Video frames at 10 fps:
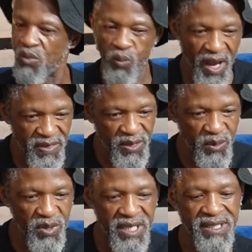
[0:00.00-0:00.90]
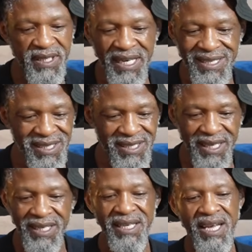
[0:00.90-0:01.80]
went through this
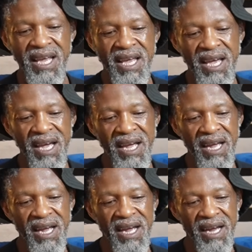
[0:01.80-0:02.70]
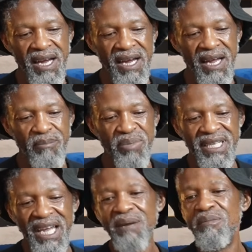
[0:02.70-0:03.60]
tradition and
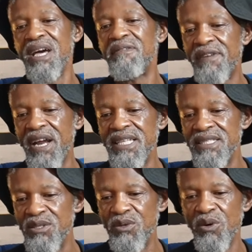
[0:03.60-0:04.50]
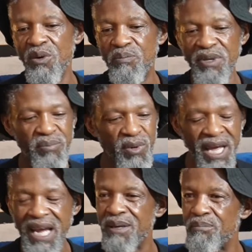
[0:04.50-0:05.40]
became their friends, you know, people
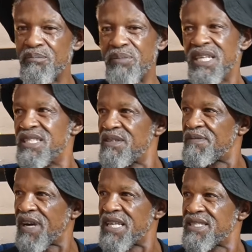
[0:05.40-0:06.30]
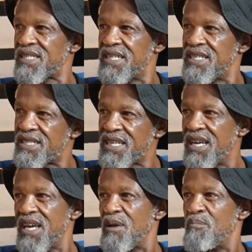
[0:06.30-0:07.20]
like Benji Francis,
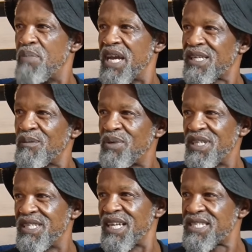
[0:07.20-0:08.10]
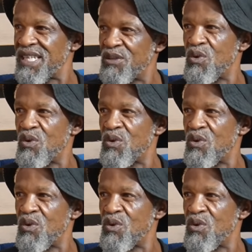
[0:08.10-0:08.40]
Becky Peterson, who